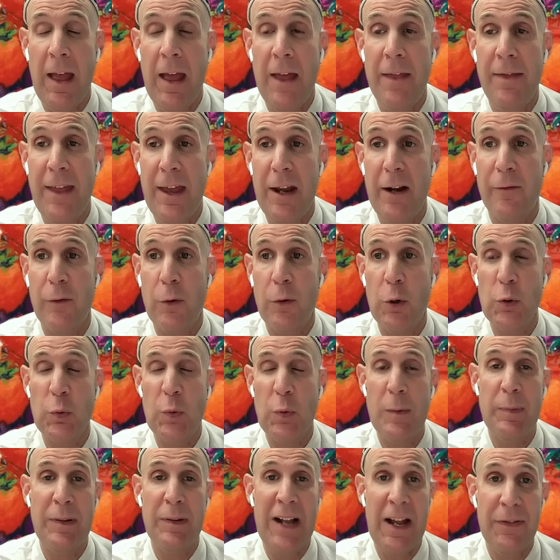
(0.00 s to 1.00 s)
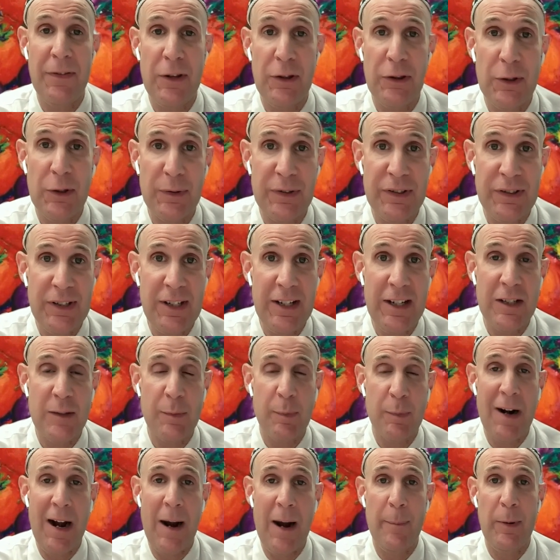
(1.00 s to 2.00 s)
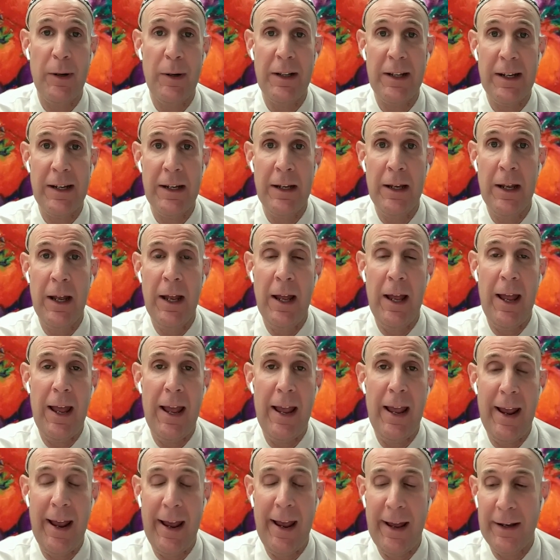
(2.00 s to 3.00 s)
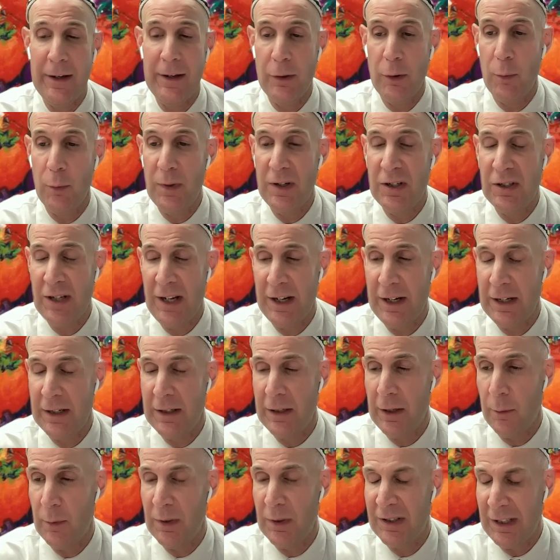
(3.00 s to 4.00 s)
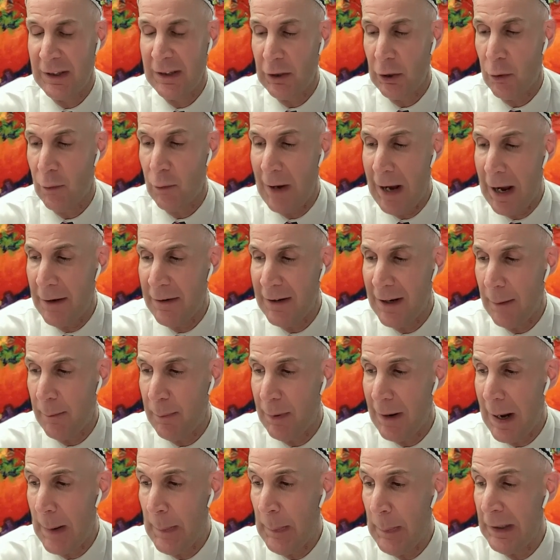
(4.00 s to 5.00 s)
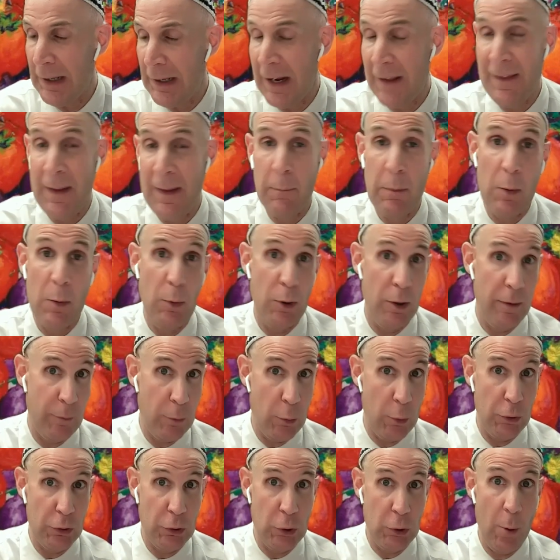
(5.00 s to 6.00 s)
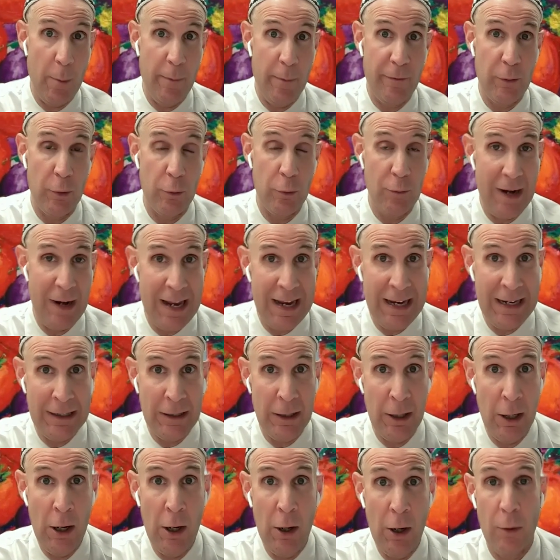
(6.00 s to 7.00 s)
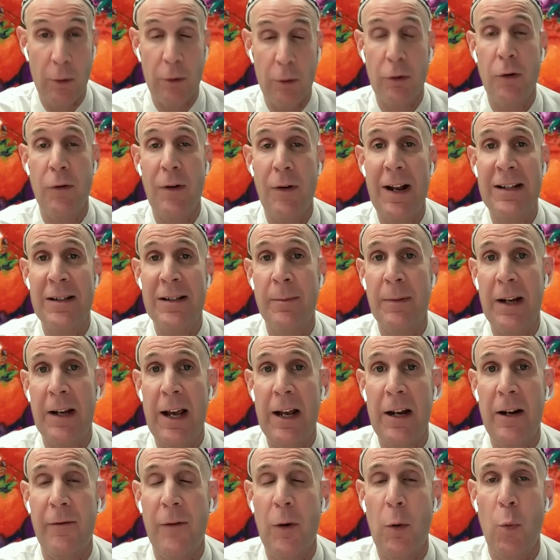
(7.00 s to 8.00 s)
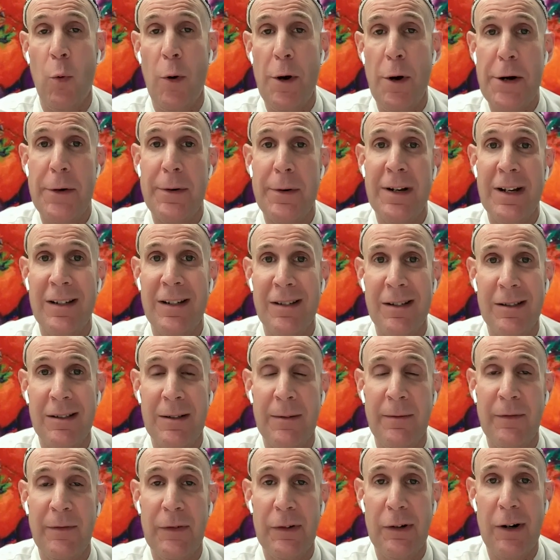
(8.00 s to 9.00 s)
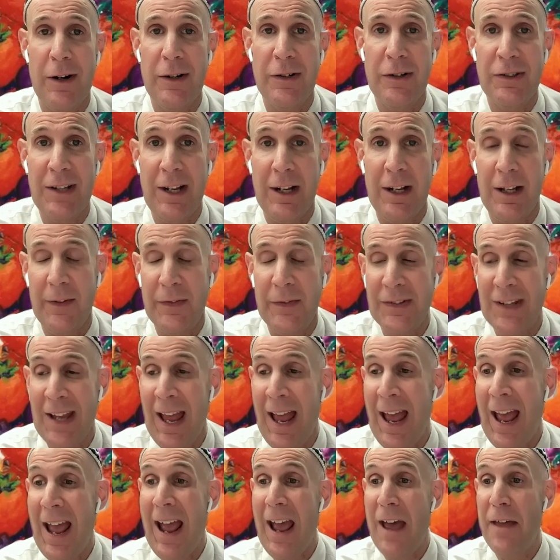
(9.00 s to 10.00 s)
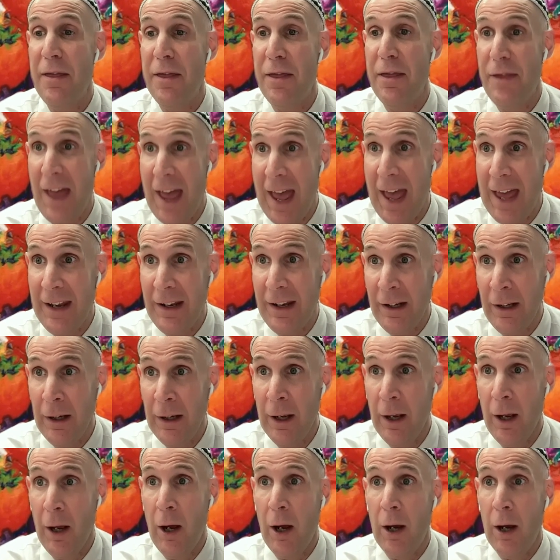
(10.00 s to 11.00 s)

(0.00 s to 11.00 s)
And then of course we planted those seeds properly, and we set the ground up properly, and then we would of course hope for rain or create some kind of a watering system for ourselves. And then